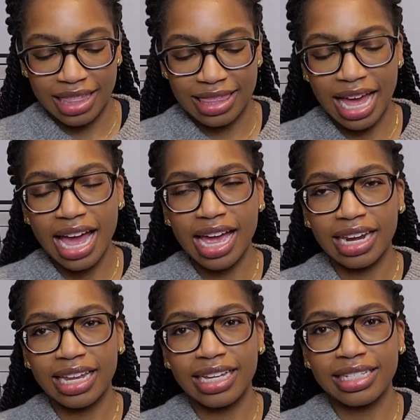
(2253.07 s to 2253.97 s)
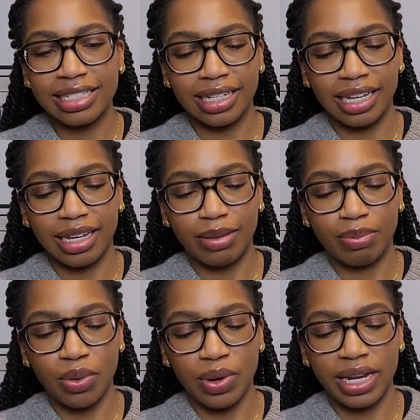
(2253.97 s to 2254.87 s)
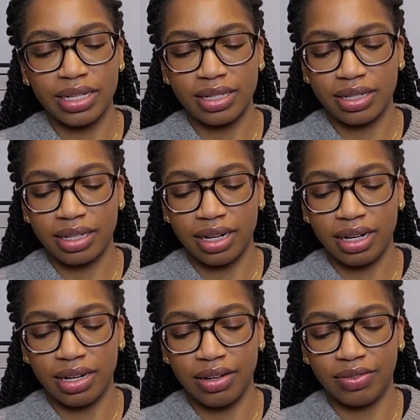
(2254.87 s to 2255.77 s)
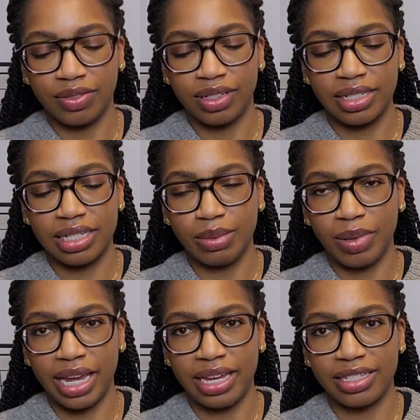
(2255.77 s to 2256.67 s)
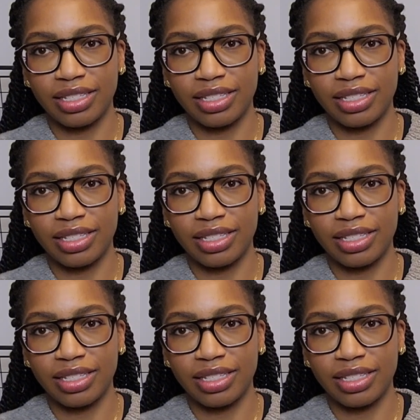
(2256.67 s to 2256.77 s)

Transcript: That is a point of debate.